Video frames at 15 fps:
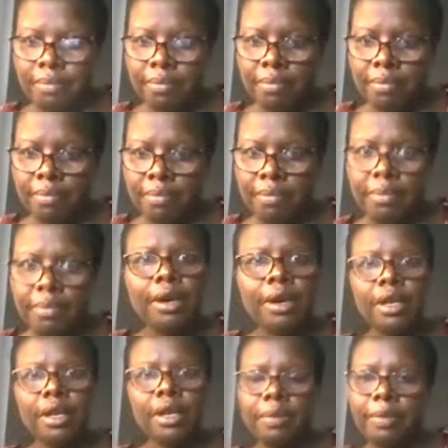All right,
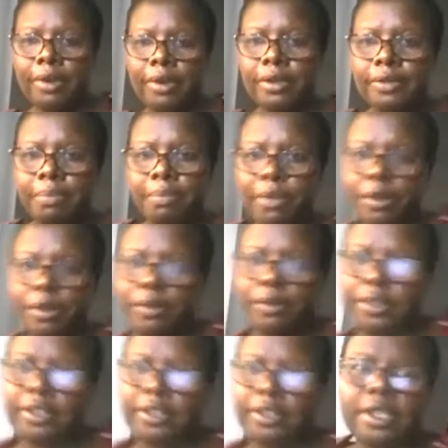
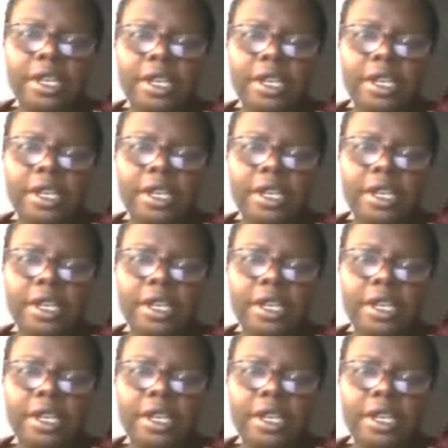perfect.